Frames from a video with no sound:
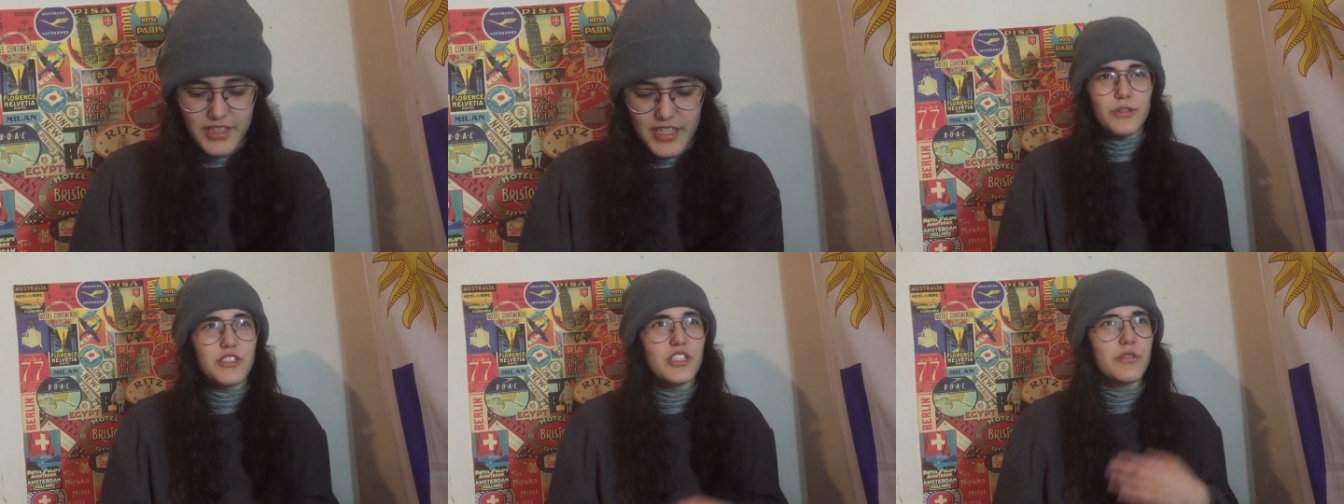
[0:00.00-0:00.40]

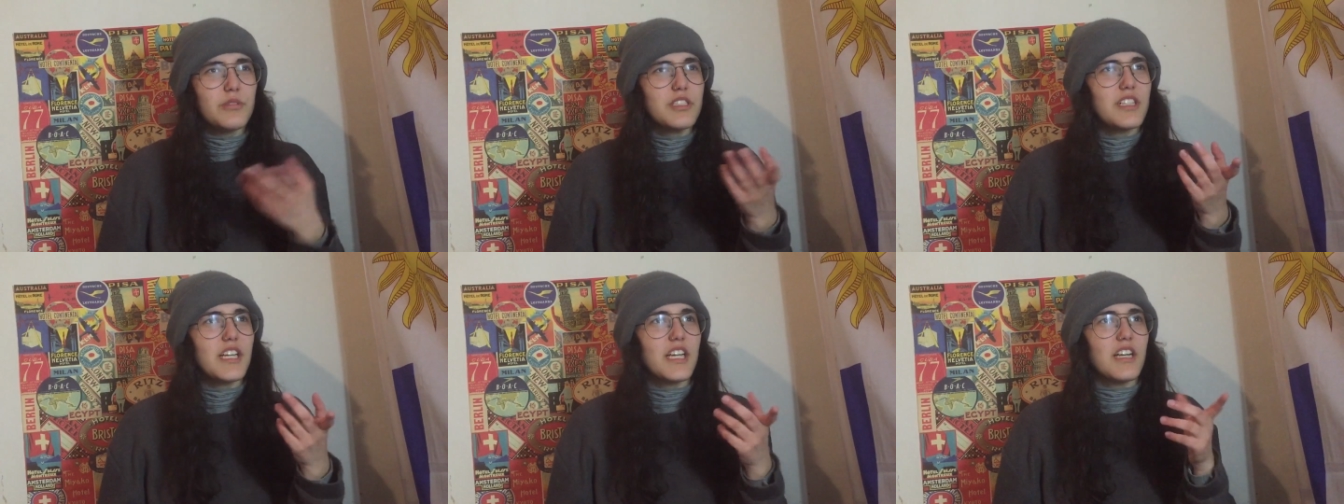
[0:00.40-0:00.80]
Which it
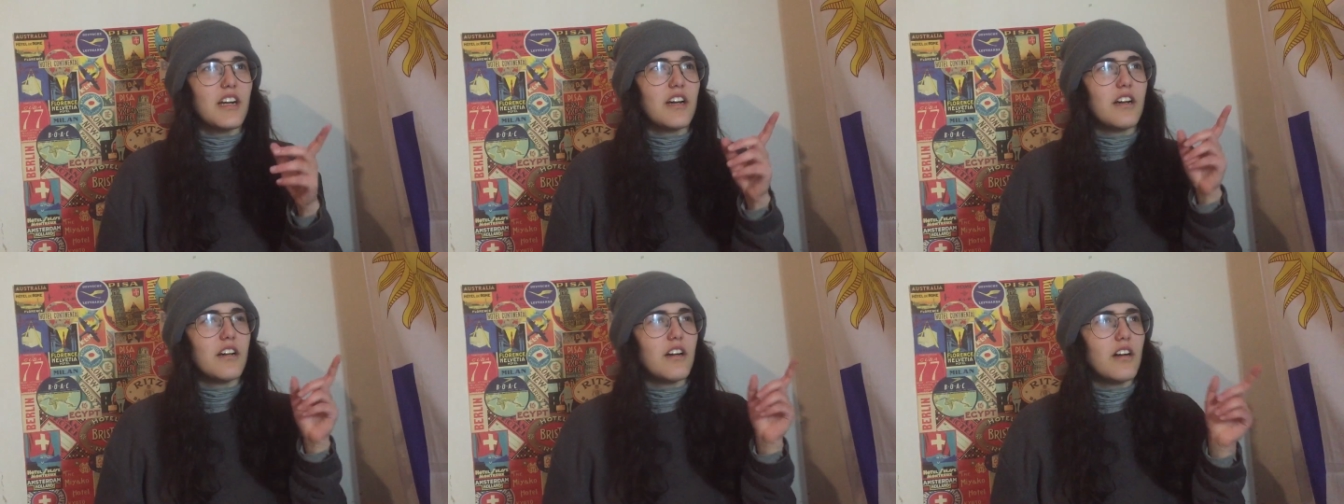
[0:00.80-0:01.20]
was
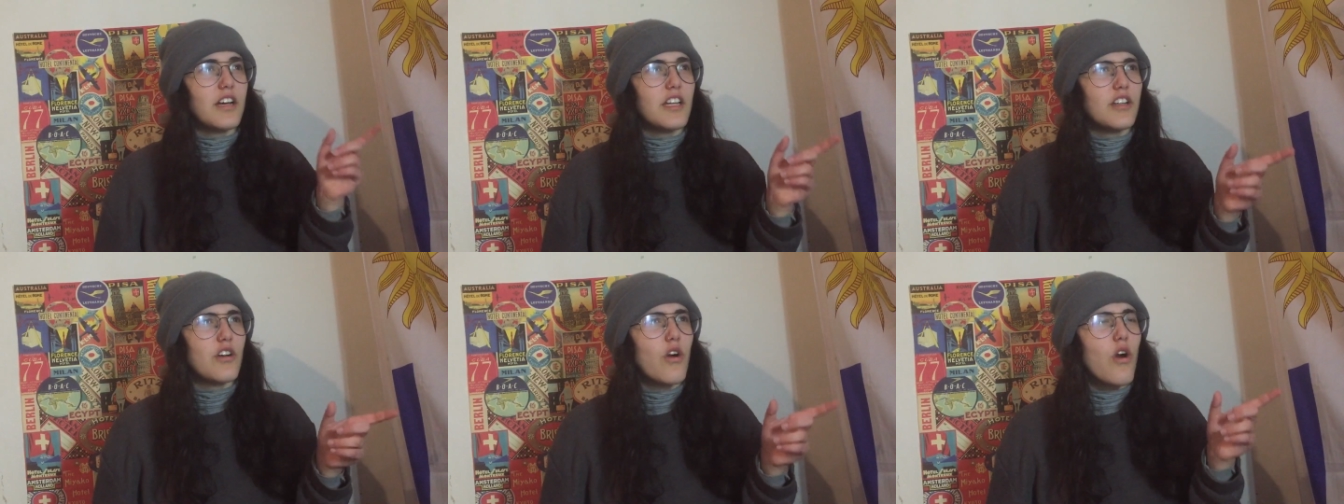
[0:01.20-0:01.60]
like, uh,
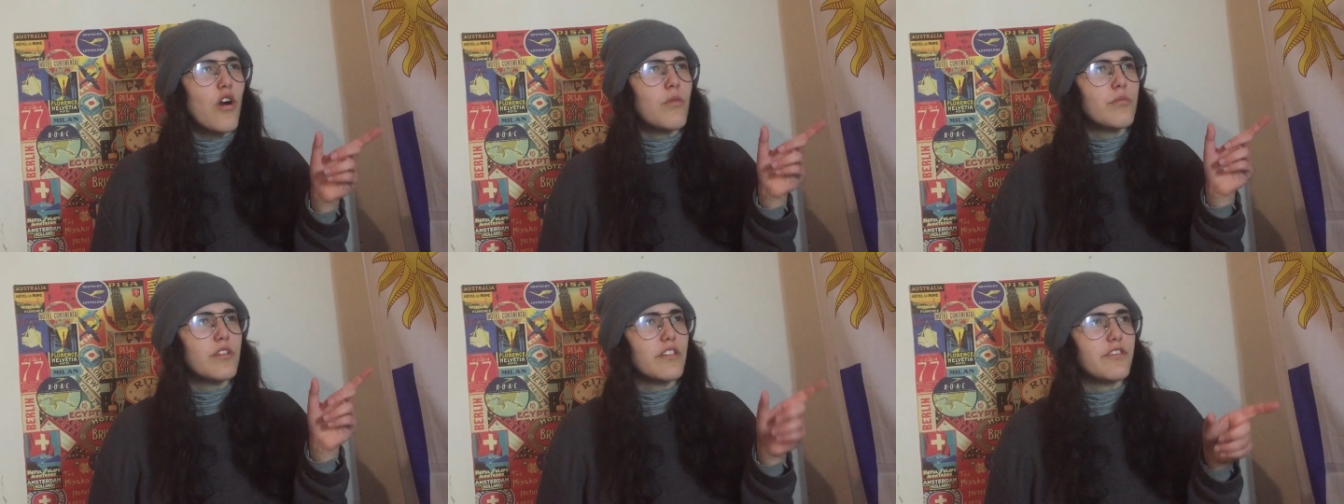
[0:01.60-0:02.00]
in
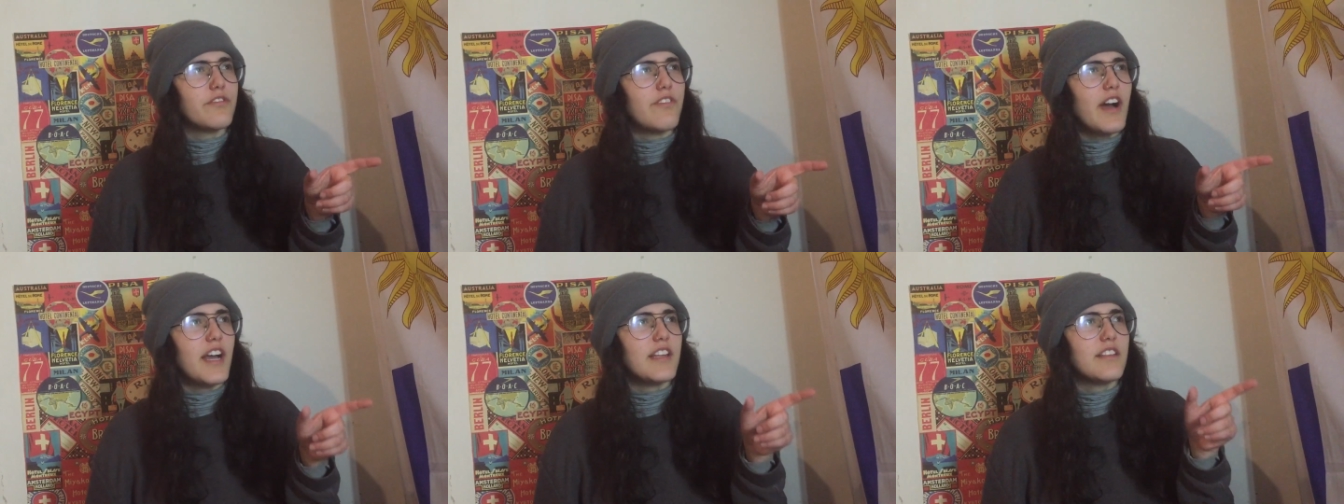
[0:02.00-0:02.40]
home we'll
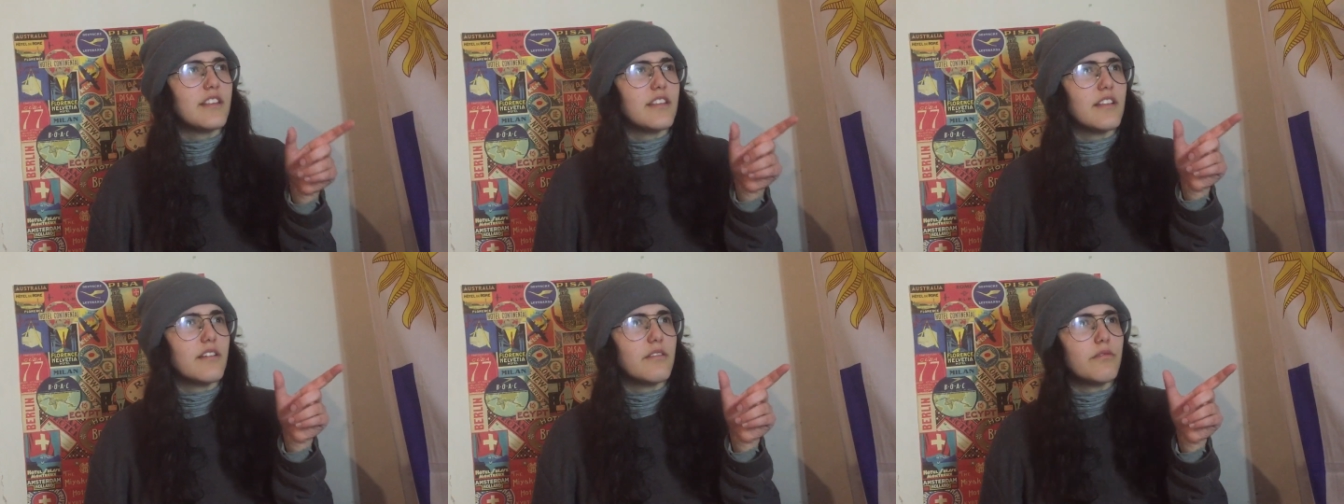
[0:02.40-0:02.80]
find
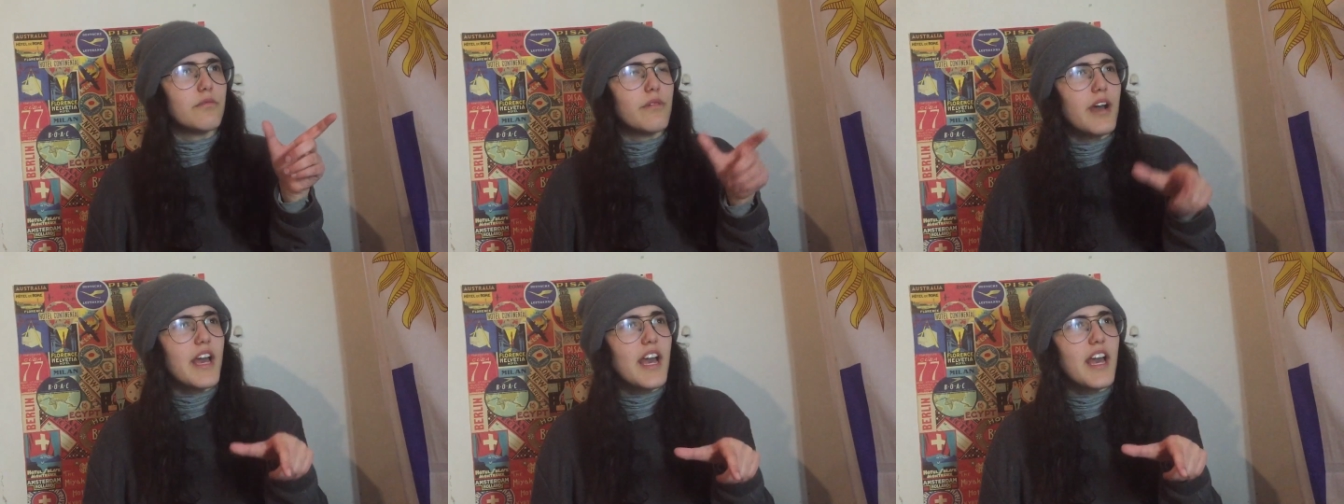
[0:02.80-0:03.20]
the
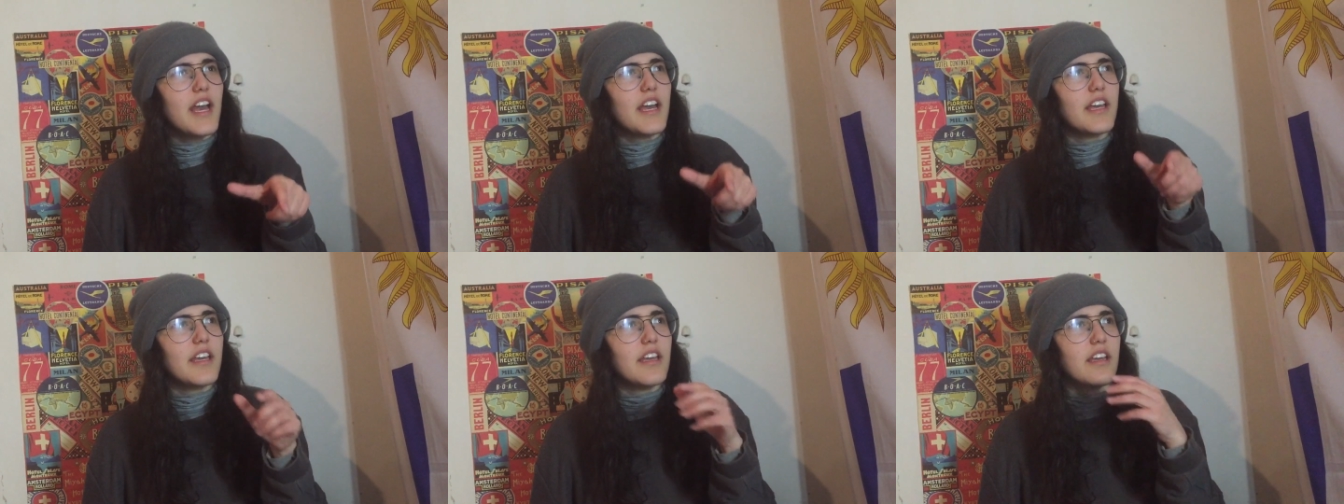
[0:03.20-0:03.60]

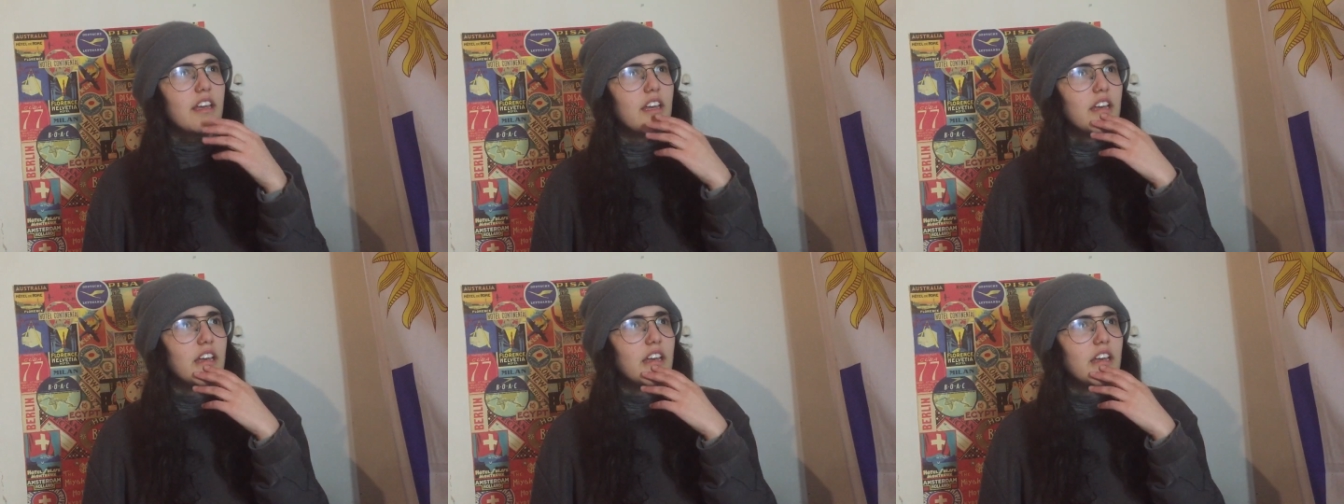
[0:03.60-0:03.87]
way.